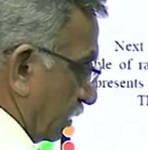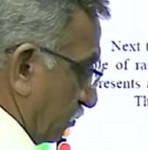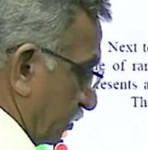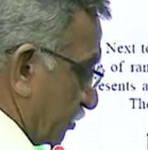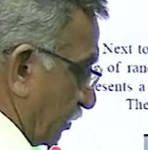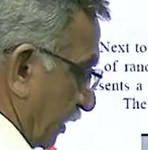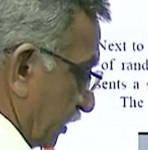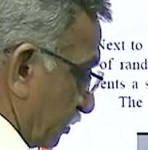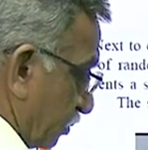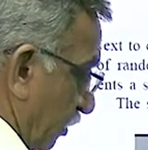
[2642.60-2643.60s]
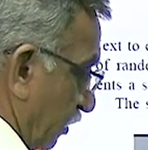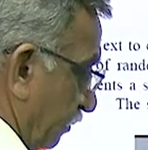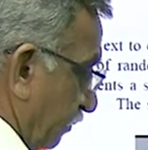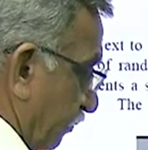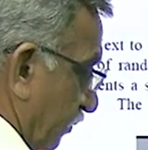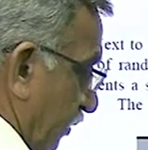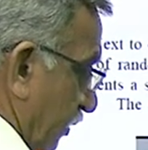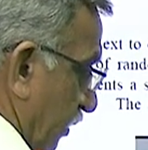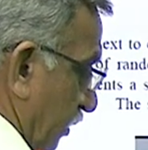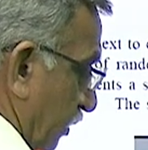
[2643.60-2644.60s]
which varies from
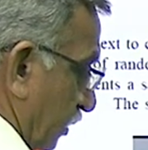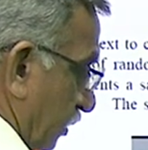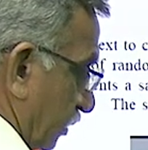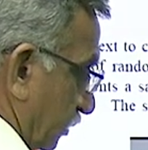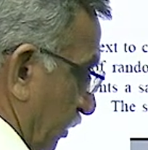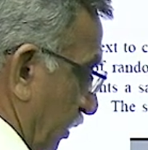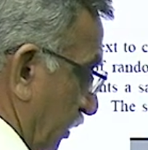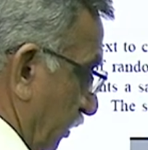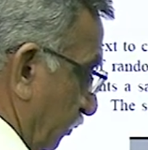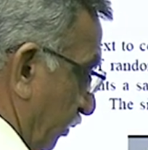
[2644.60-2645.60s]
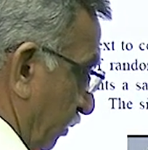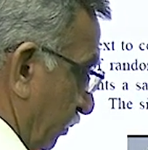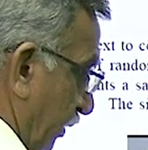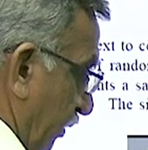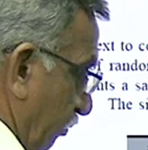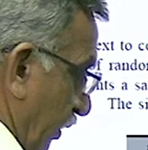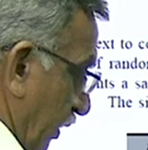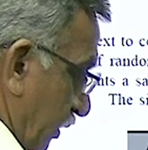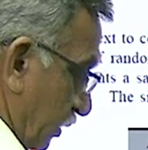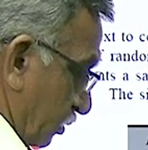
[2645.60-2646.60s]
30 from day
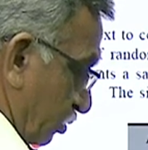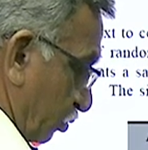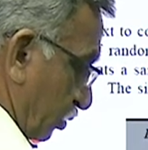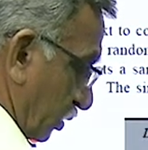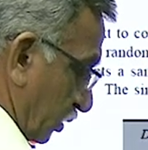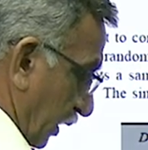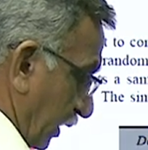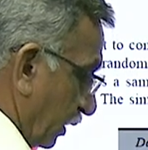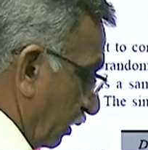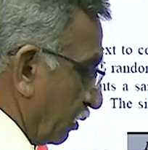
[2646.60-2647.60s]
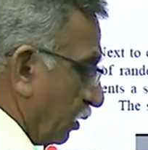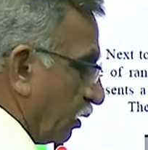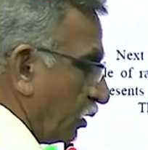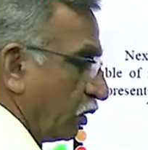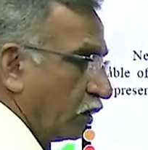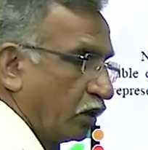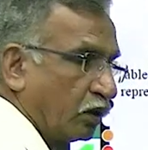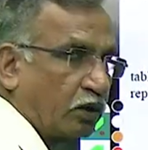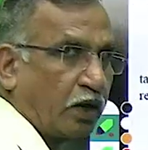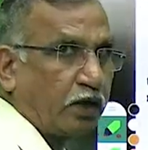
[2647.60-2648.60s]
1 to 10
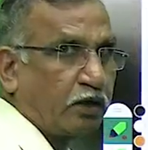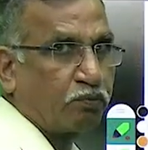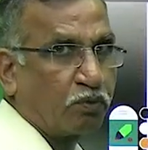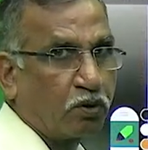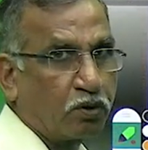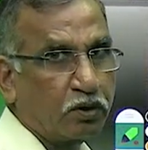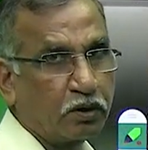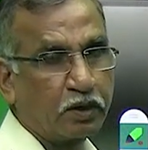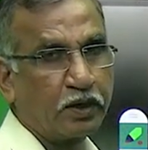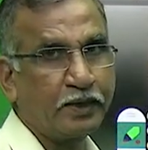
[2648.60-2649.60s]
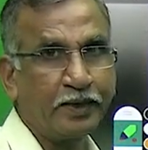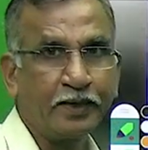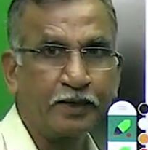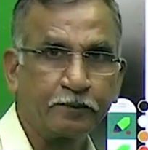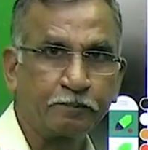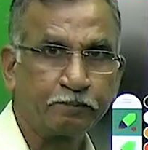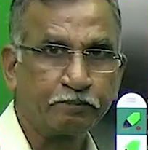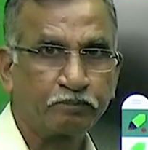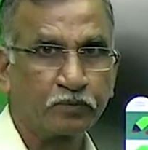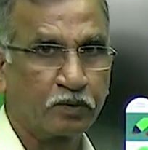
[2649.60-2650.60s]
cake for day 10
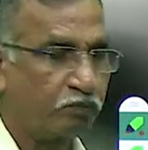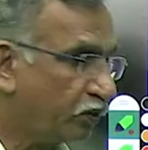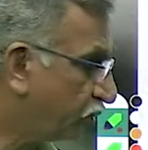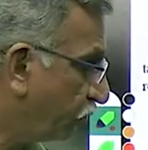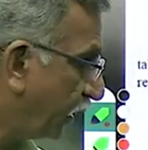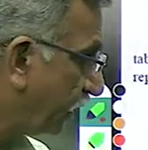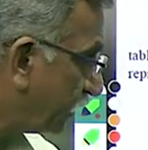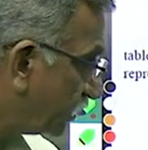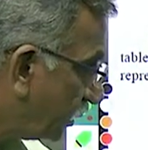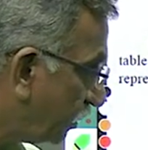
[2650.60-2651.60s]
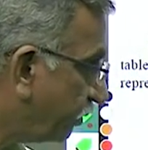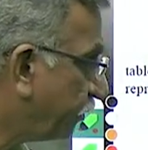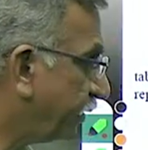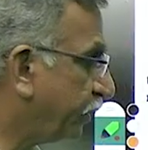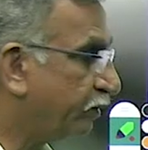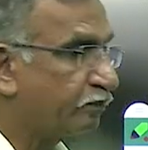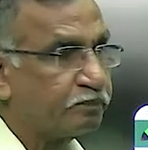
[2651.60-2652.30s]
with variation in between.